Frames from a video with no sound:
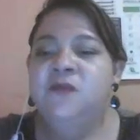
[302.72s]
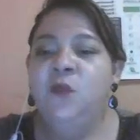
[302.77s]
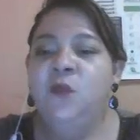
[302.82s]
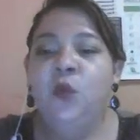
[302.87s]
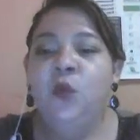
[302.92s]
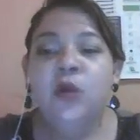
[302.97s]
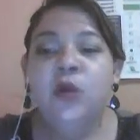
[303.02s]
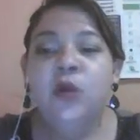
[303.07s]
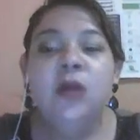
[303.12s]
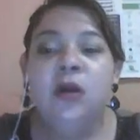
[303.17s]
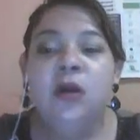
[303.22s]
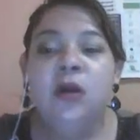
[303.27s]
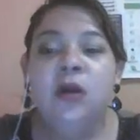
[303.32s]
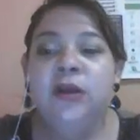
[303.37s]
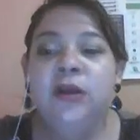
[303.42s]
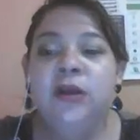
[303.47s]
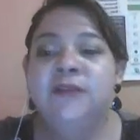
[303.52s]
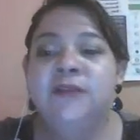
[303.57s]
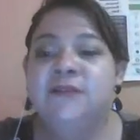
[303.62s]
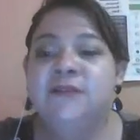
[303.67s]
word
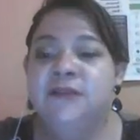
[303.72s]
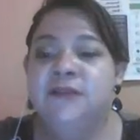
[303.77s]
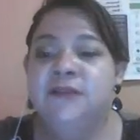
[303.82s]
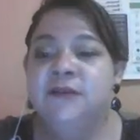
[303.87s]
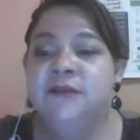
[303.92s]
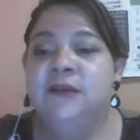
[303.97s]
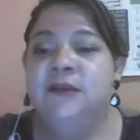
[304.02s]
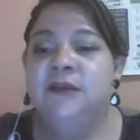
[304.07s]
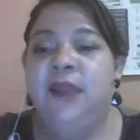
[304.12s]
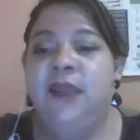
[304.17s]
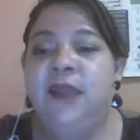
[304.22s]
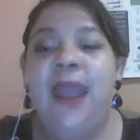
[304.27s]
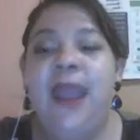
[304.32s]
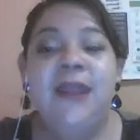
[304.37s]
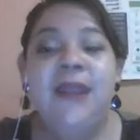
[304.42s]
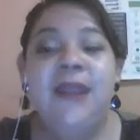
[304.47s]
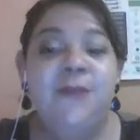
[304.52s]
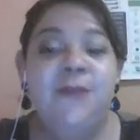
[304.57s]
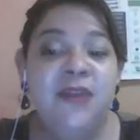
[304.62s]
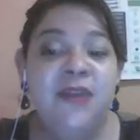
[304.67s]
art,
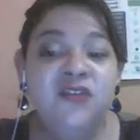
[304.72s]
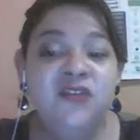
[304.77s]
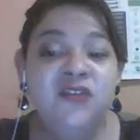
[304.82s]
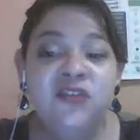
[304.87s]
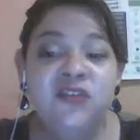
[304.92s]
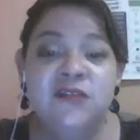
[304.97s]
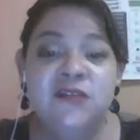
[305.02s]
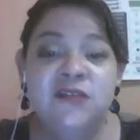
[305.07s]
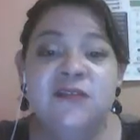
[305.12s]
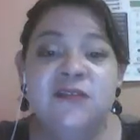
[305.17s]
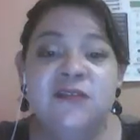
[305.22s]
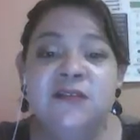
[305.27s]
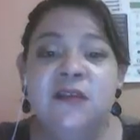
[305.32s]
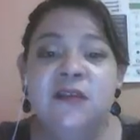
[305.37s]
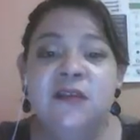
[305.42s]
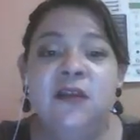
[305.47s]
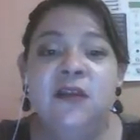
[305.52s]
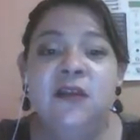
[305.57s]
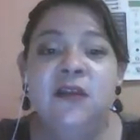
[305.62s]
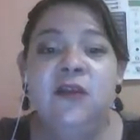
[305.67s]
animations.
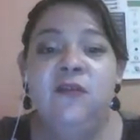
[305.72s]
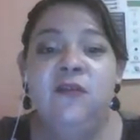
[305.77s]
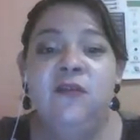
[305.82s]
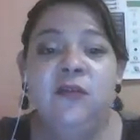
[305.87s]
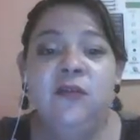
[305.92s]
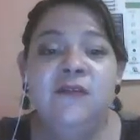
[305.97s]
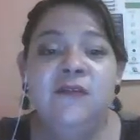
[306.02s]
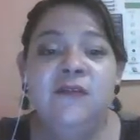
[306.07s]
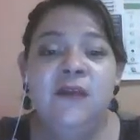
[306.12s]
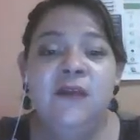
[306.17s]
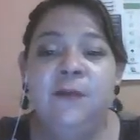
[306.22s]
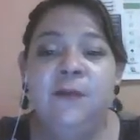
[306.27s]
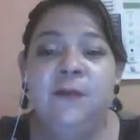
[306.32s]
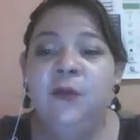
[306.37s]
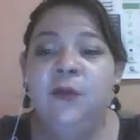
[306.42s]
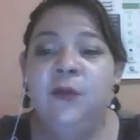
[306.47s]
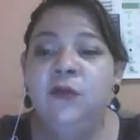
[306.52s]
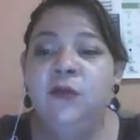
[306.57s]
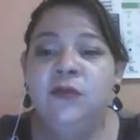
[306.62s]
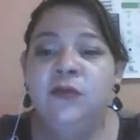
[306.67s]
For
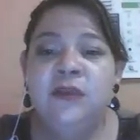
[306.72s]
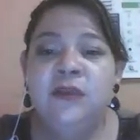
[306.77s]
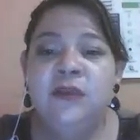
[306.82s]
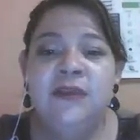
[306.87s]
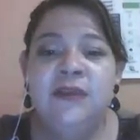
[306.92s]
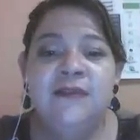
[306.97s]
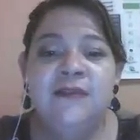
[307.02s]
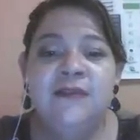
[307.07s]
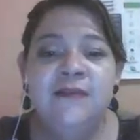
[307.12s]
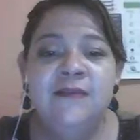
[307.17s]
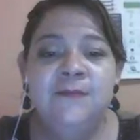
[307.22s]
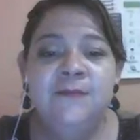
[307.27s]
example, these,